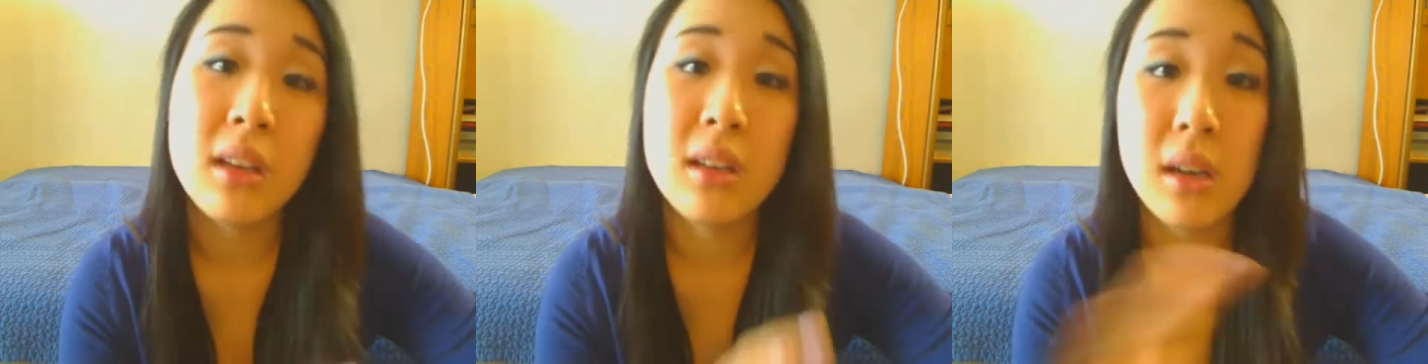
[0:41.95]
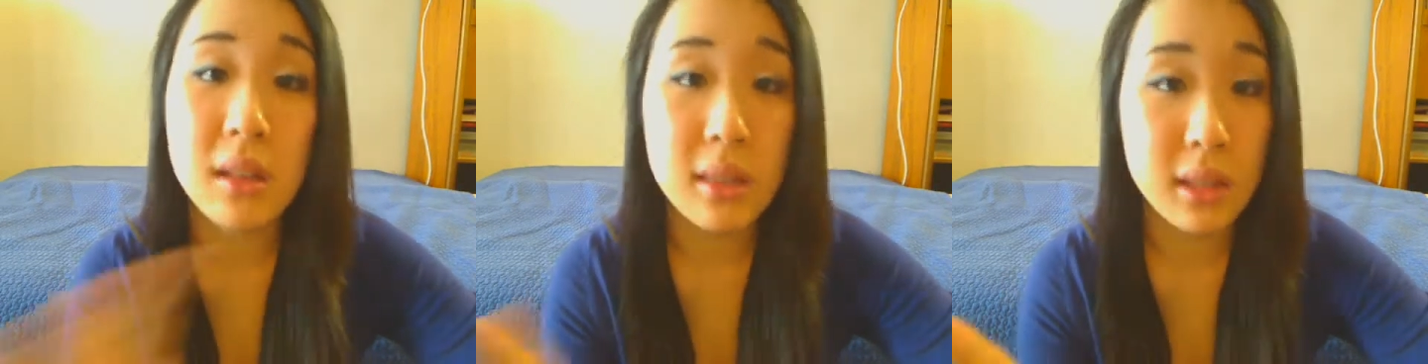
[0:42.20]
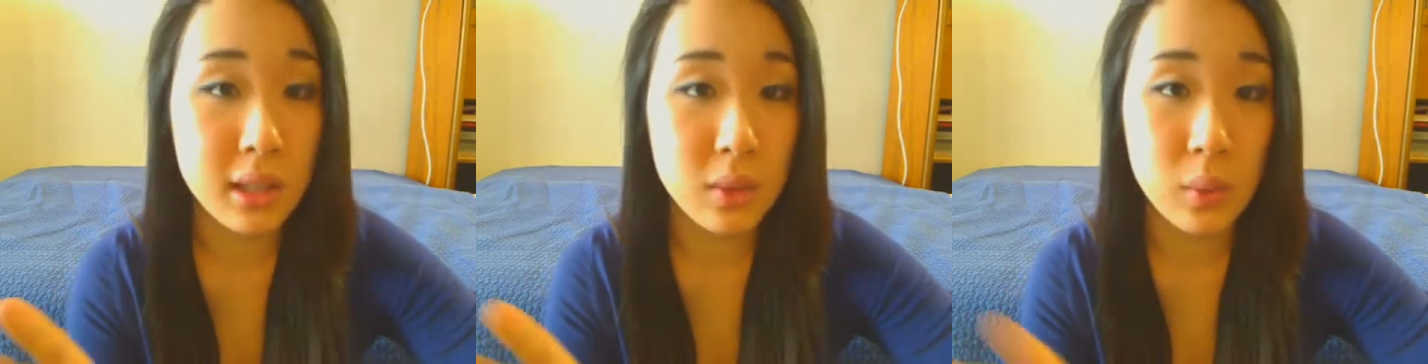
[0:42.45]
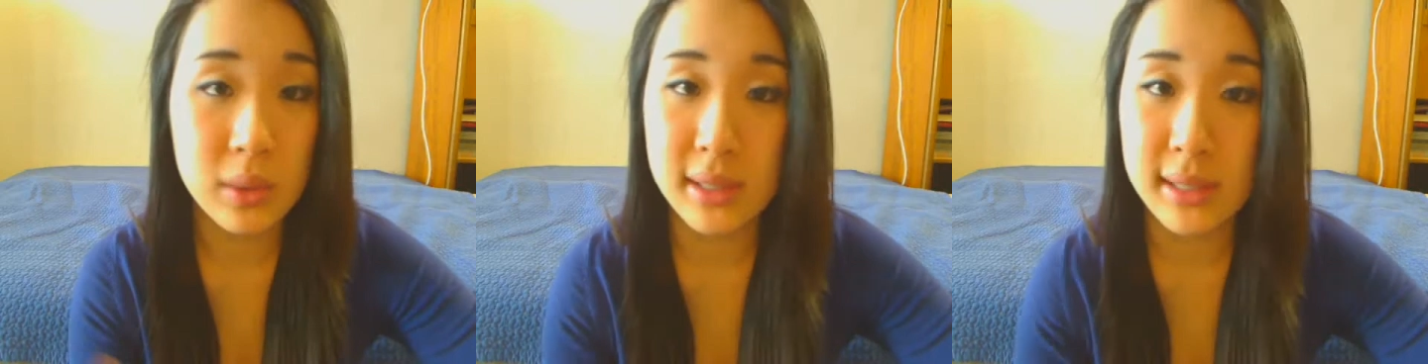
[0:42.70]

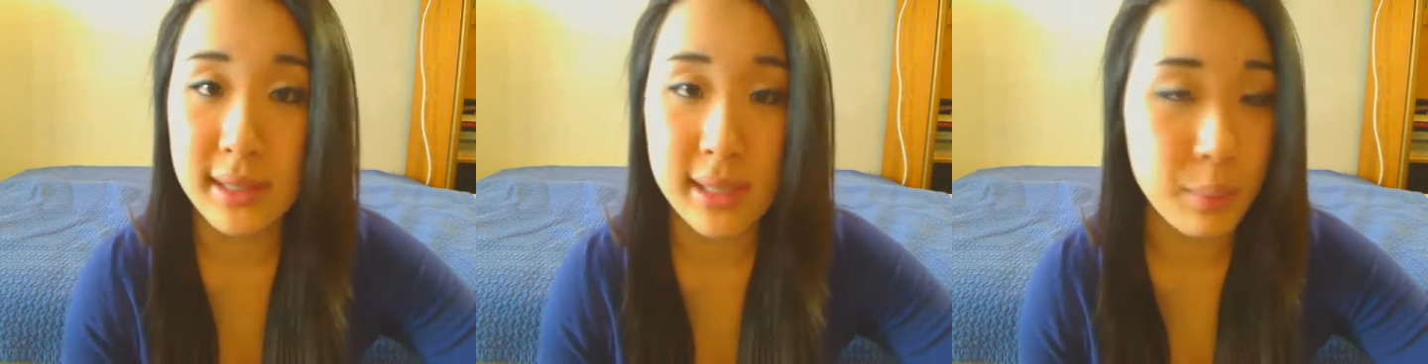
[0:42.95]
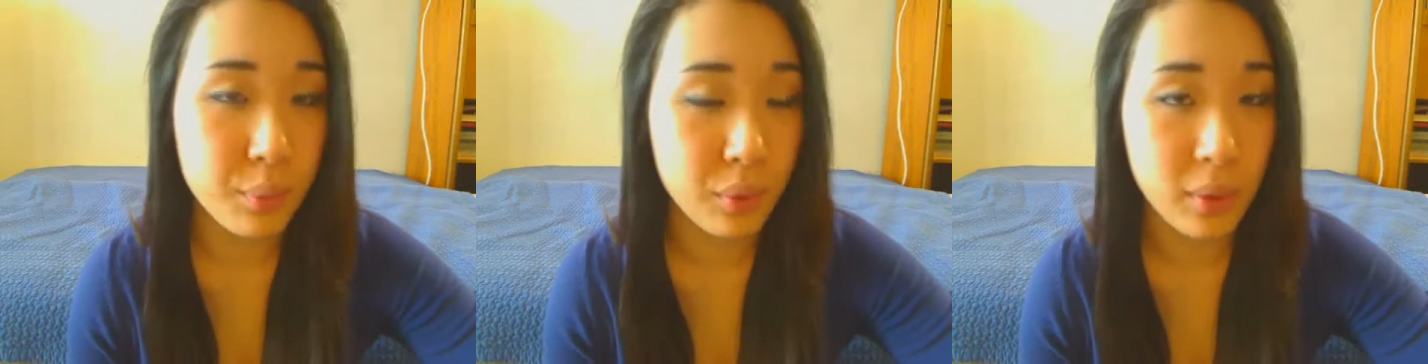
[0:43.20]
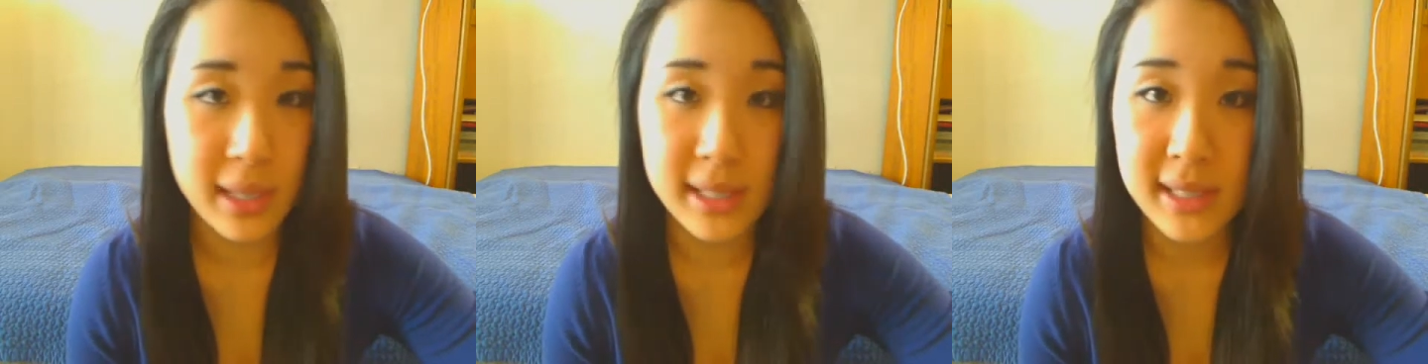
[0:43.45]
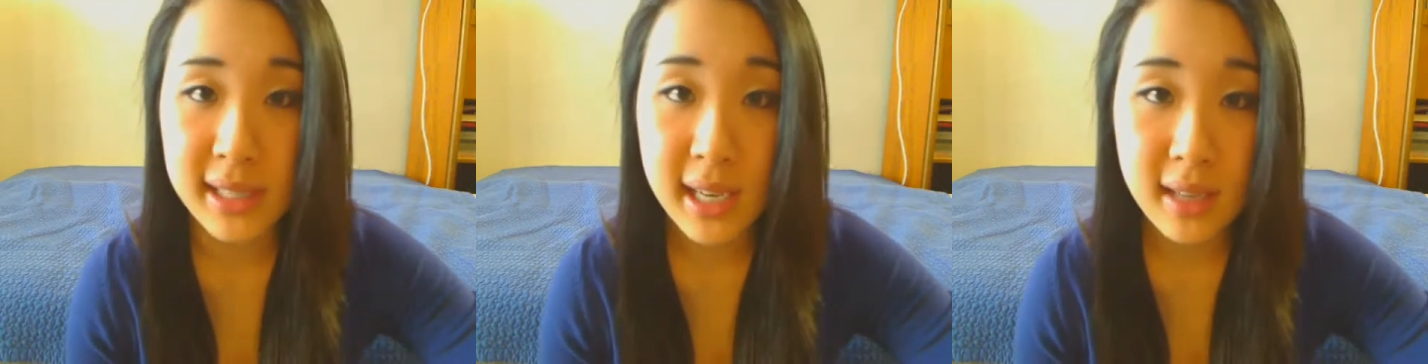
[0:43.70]
Nothing was the same
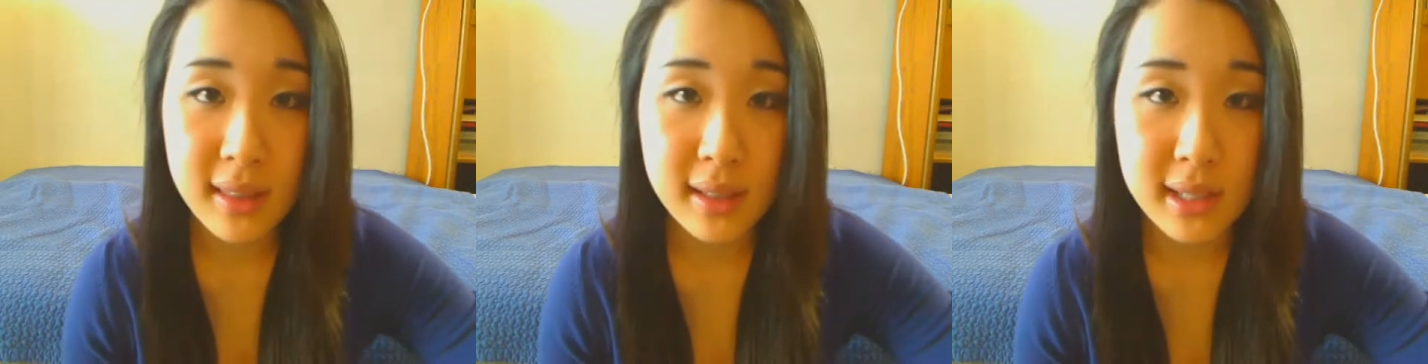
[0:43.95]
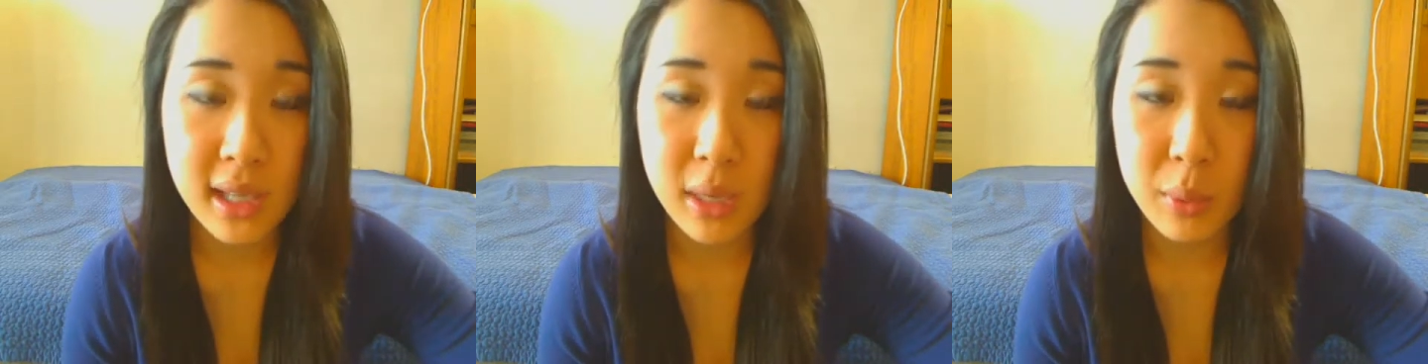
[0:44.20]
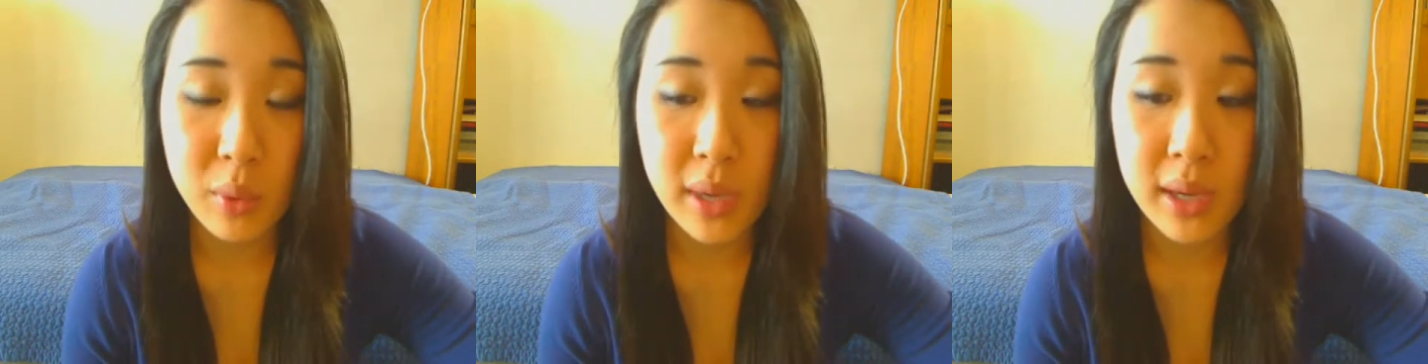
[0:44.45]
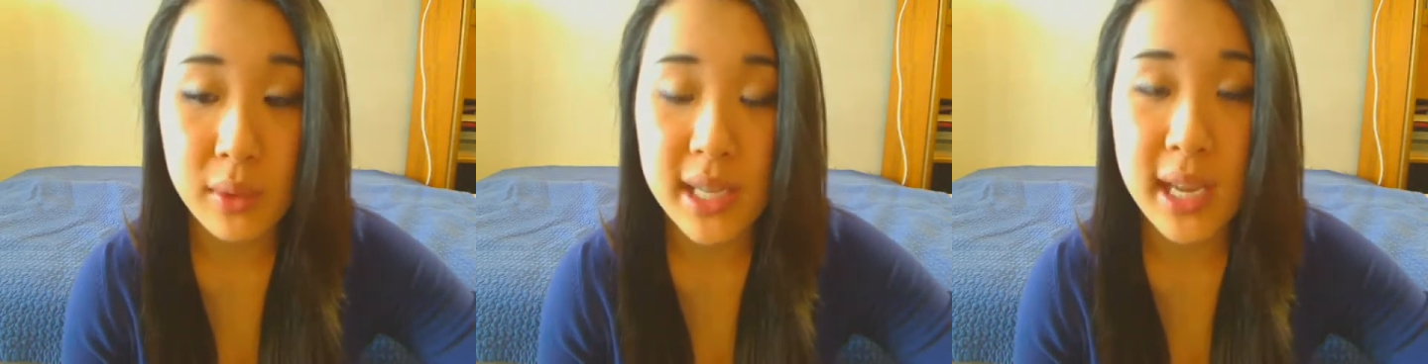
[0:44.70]
price this time
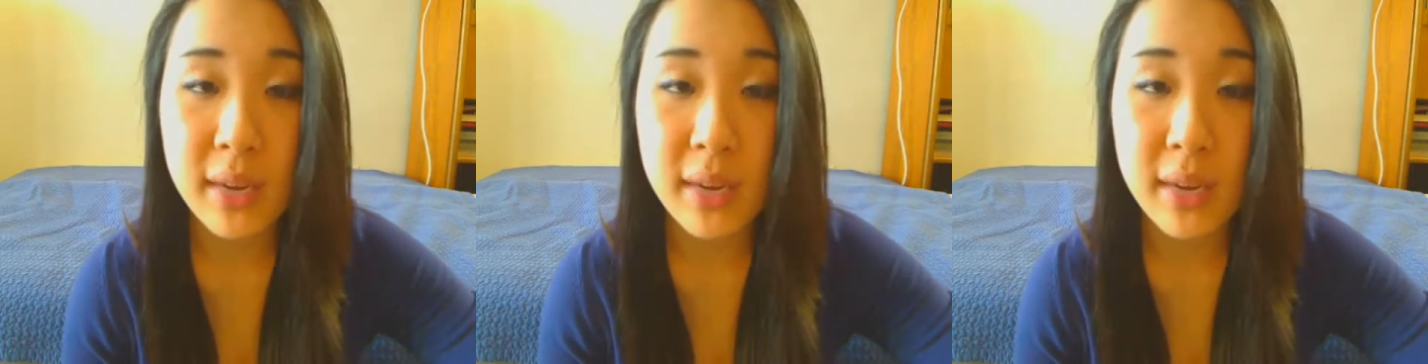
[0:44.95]
around.